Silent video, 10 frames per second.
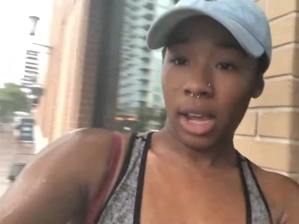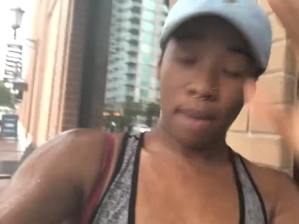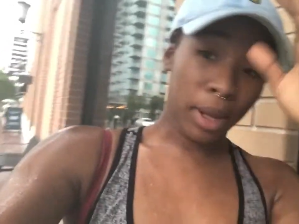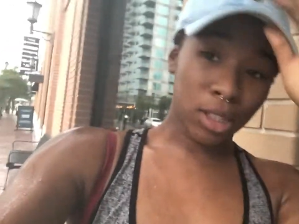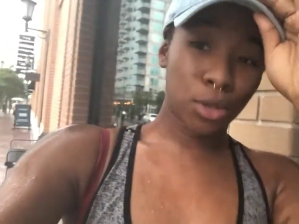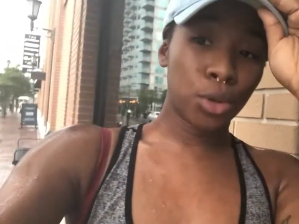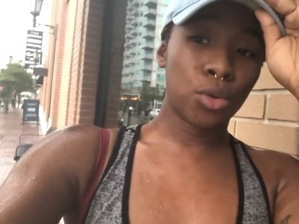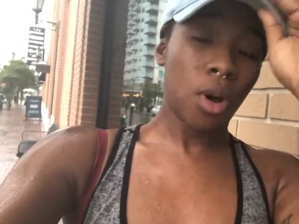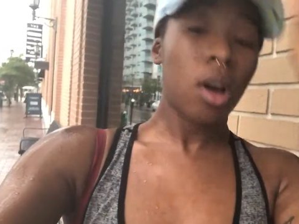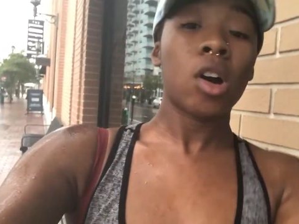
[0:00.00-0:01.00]
now I'm about
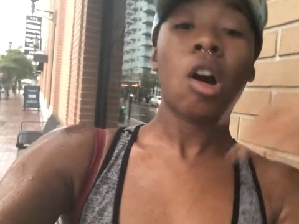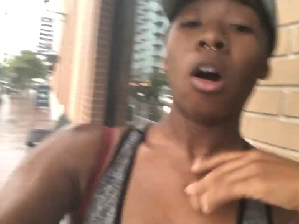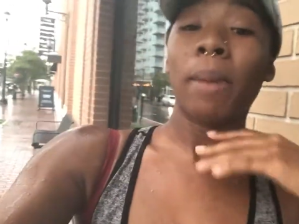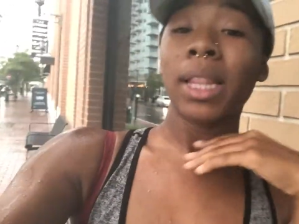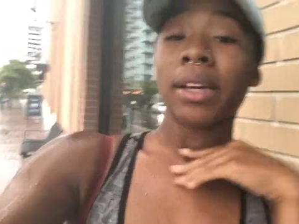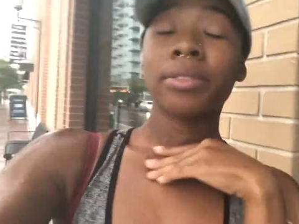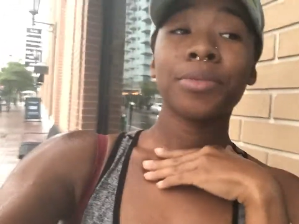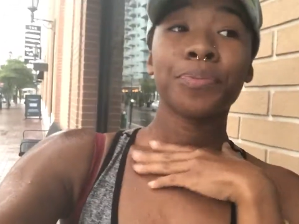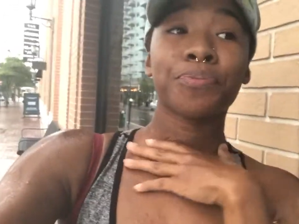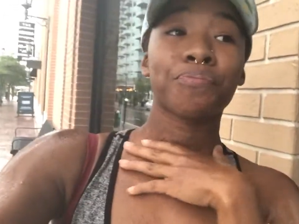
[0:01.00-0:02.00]
to call my Lyft,
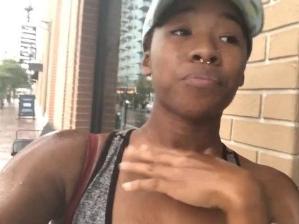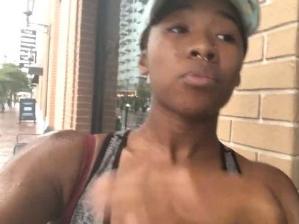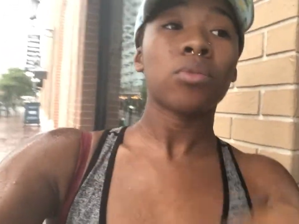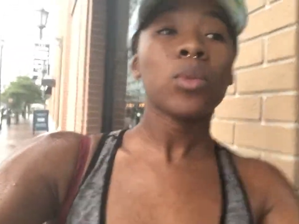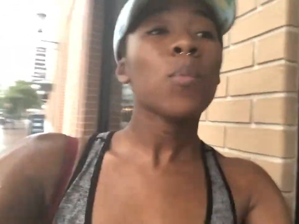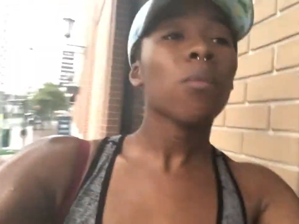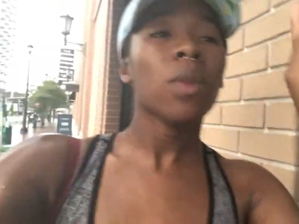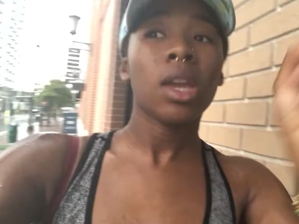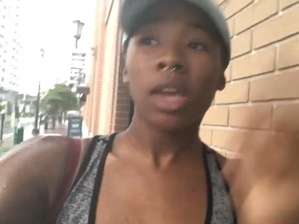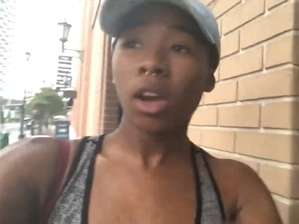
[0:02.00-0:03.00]

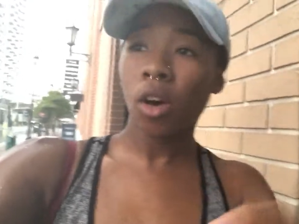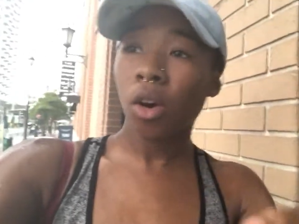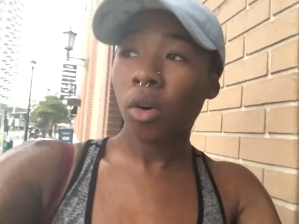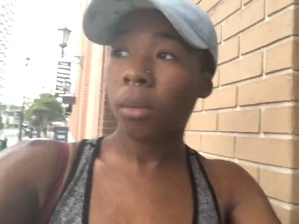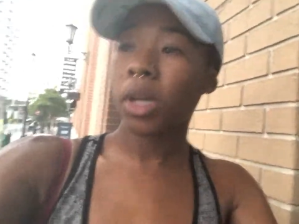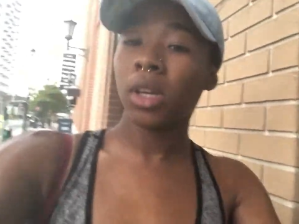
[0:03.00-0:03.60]
get home,